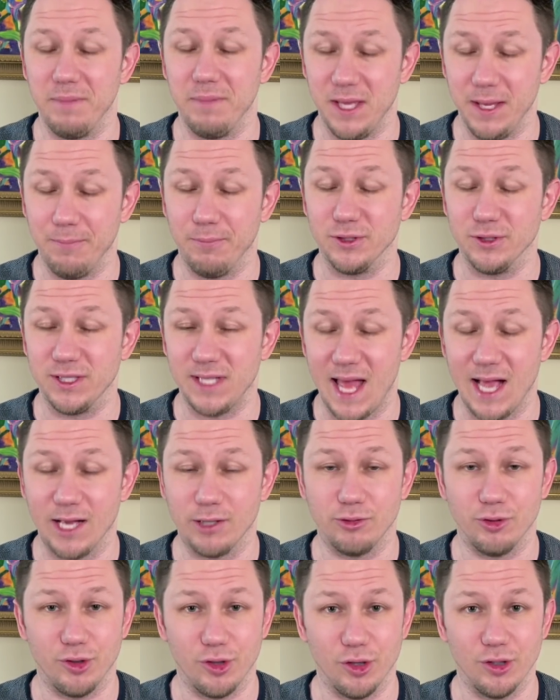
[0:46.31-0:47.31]
people's
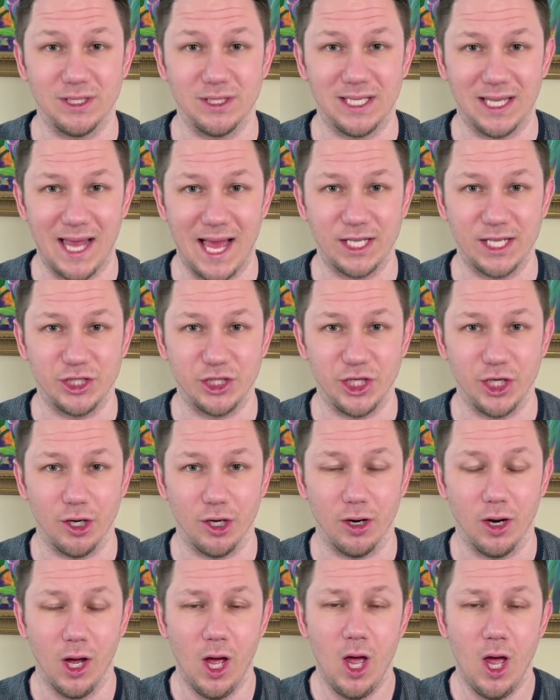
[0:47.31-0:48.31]
tax returns last year.